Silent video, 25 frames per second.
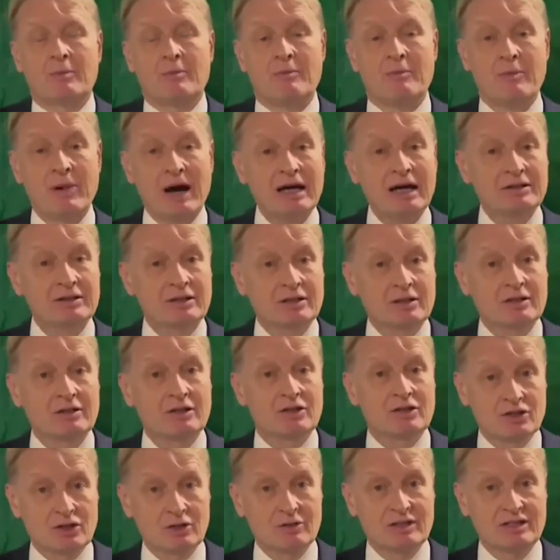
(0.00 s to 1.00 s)
But
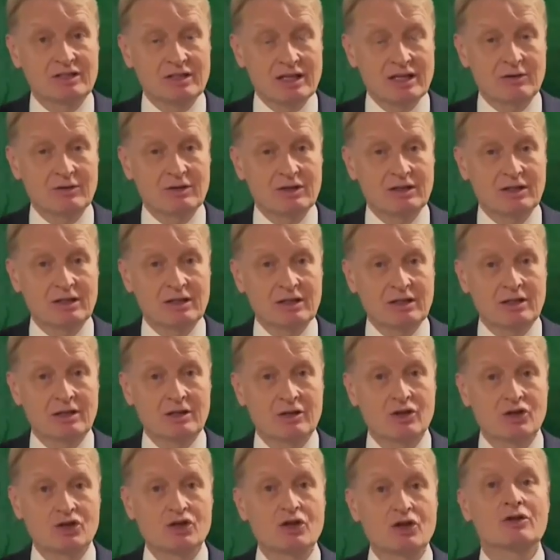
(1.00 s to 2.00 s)
the solidarity
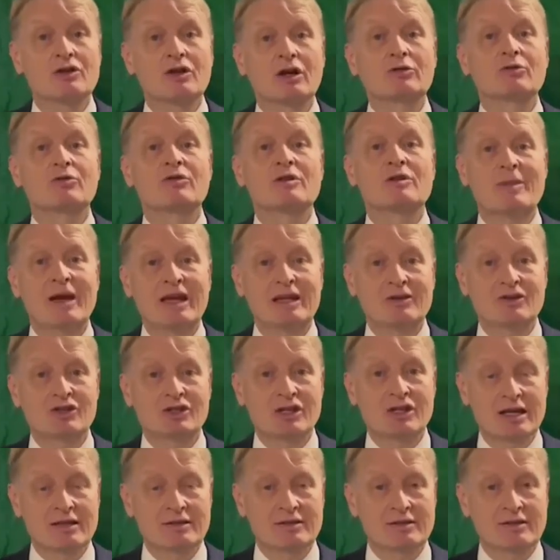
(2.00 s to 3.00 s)
should not remain
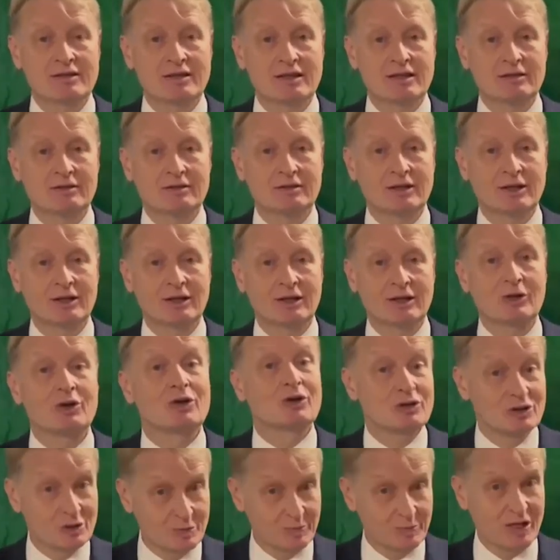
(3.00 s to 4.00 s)
just in the
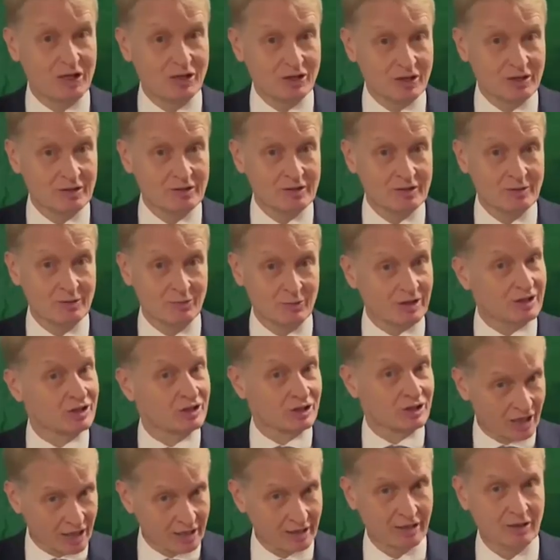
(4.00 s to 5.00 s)
good speeches,
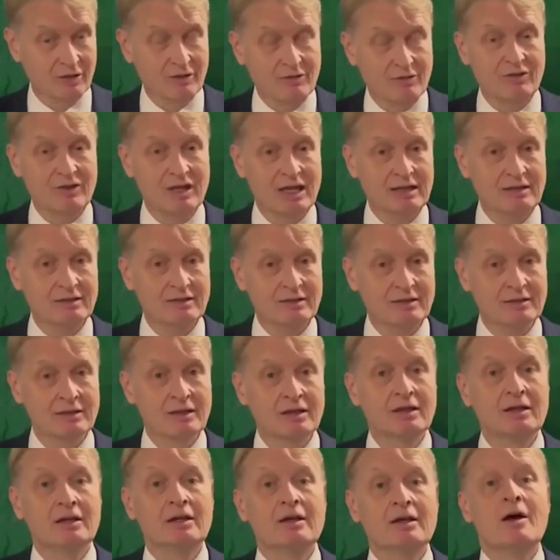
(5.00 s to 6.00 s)
which are good things,
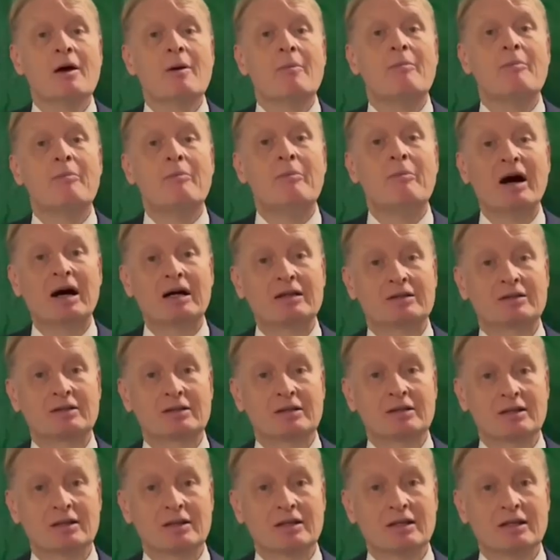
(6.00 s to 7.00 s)

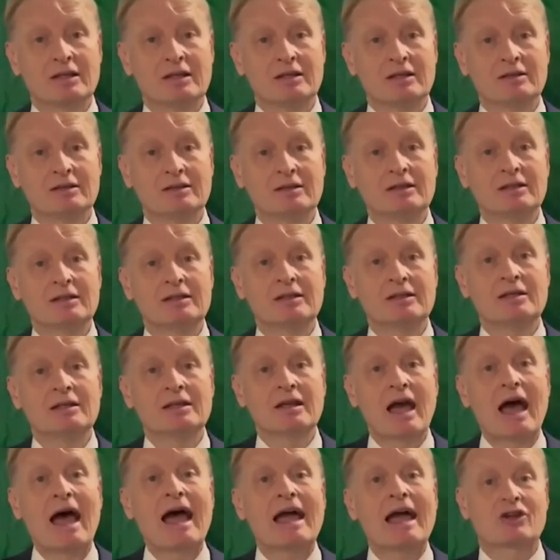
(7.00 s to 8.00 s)
but in the
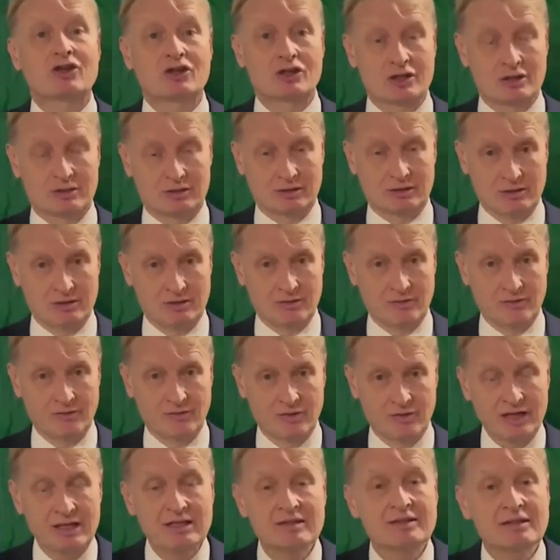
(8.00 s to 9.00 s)
action
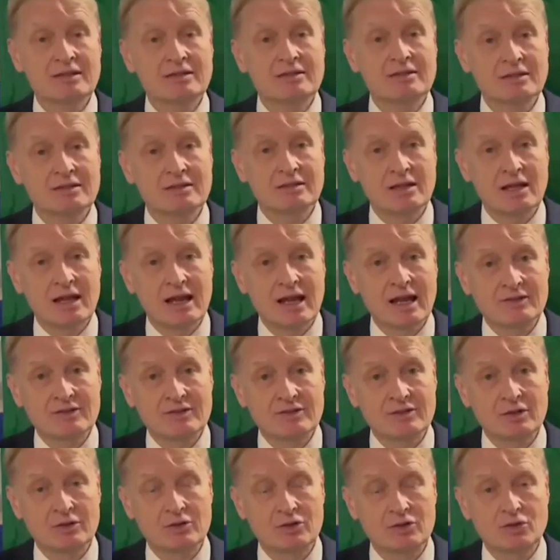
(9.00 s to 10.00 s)
for instance, in the
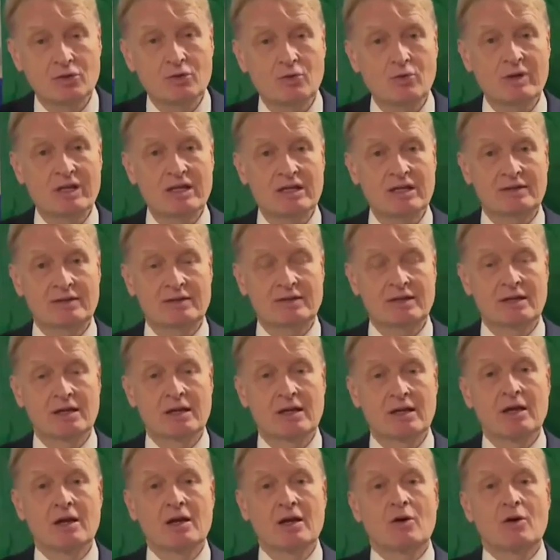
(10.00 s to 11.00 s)
last two weeks,
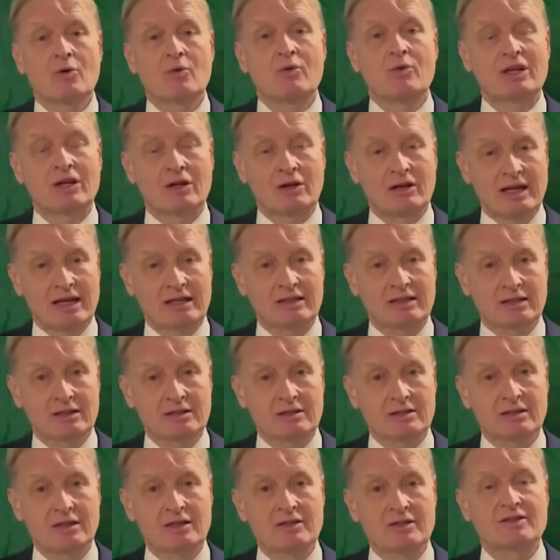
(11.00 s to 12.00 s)
we
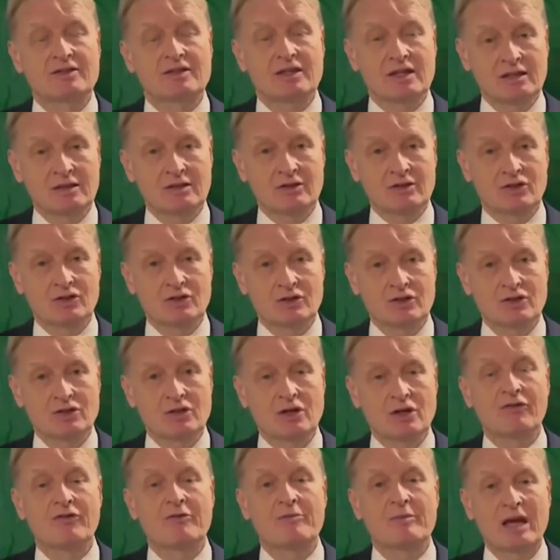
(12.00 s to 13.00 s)
collected the signatures
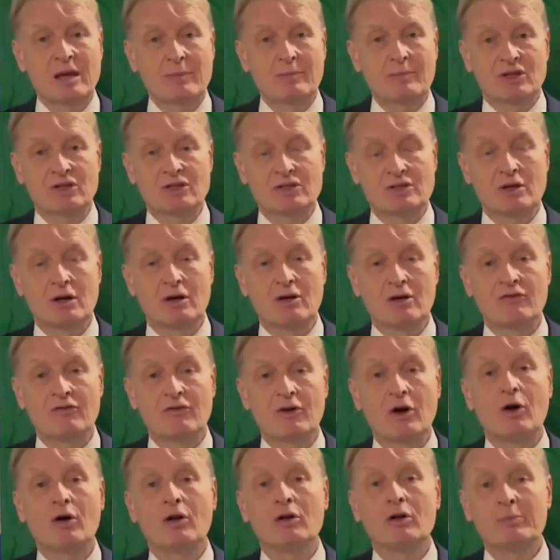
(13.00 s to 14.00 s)
of members of
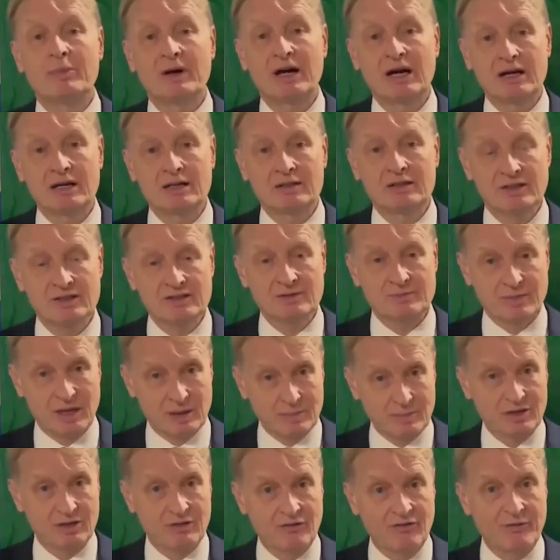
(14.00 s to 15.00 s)
all parties,
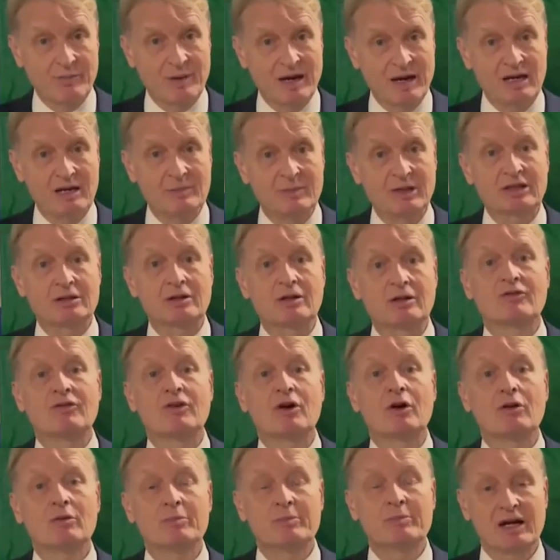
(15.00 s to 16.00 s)
members of parliament of
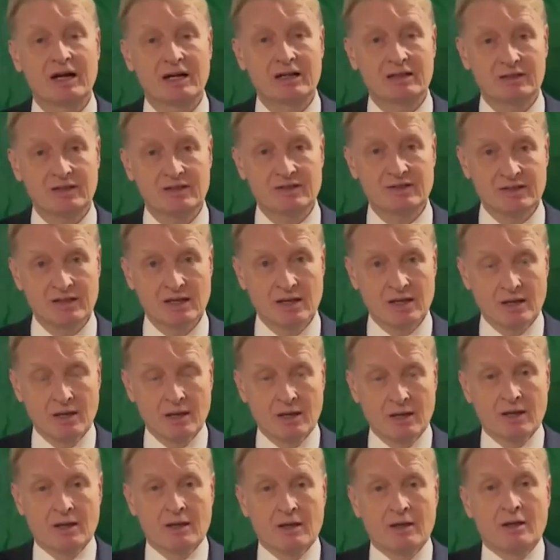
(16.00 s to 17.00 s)
all parties,
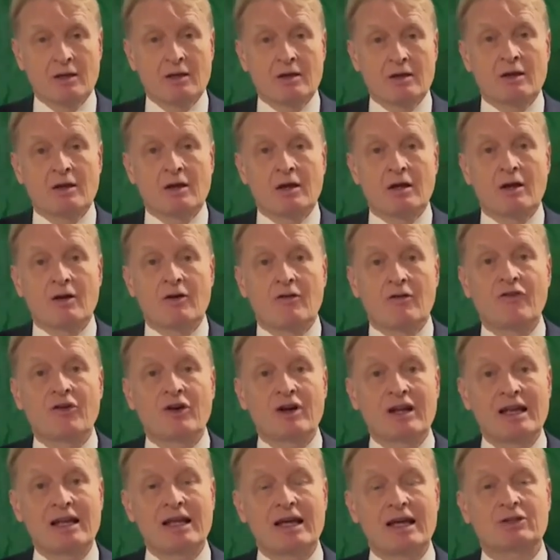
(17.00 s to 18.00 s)

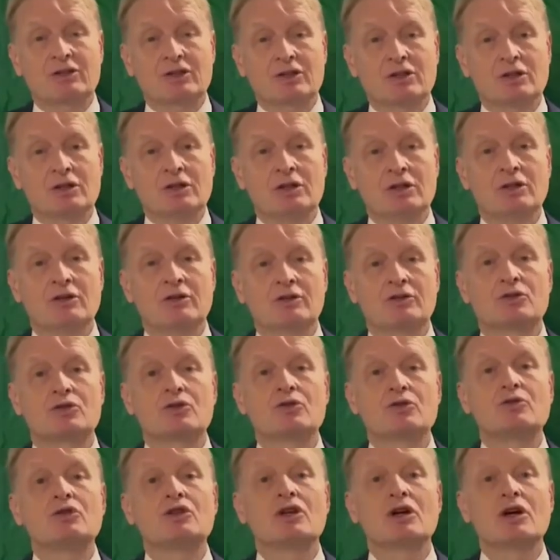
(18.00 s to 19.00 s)
for a letter
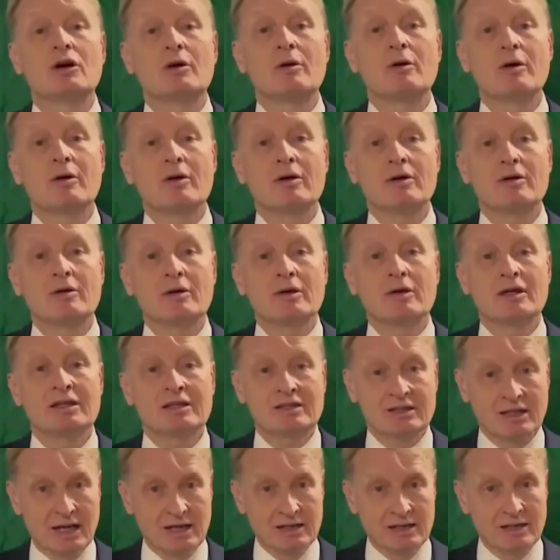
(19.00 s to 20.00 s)
to the
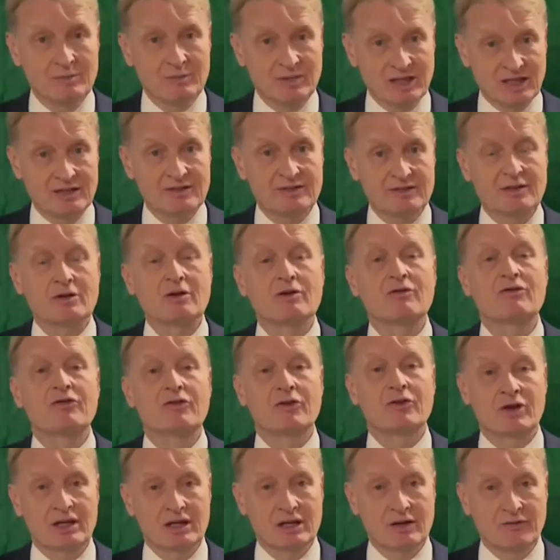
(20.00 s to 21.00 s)
Italian Minister of
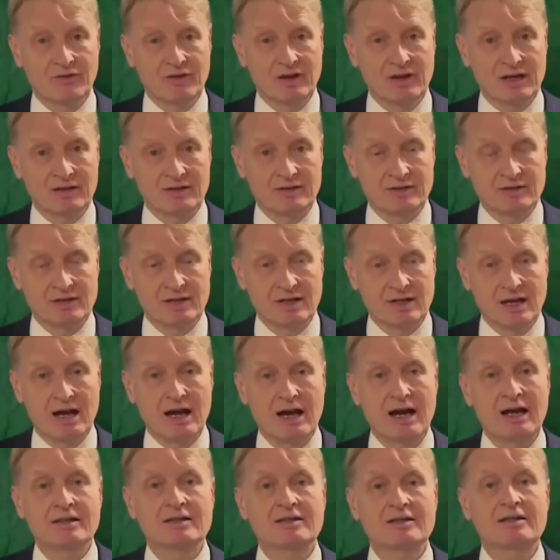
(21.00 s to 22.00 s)
Foreign Affairs,
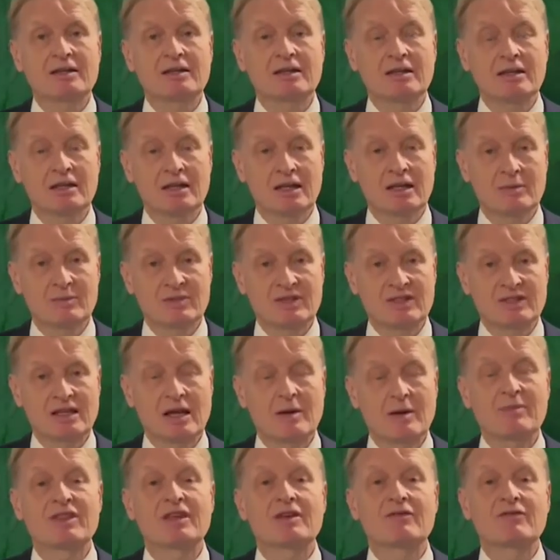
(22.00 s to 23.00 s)
asking him
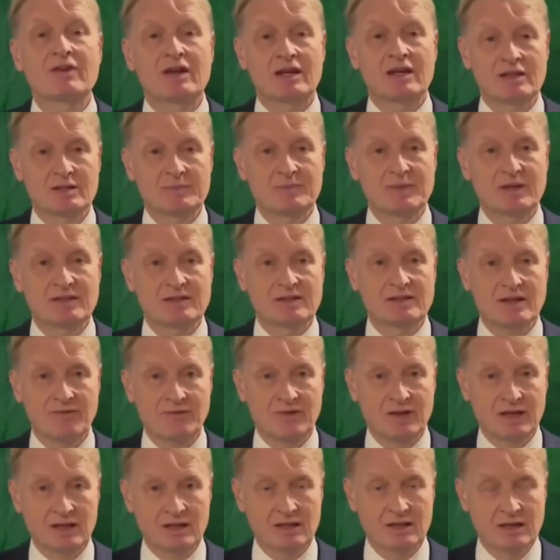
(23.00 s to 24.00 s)
something very
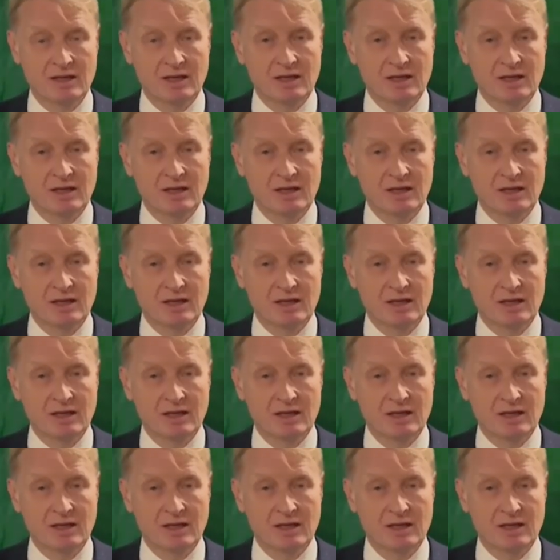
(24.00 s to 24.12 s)
specific.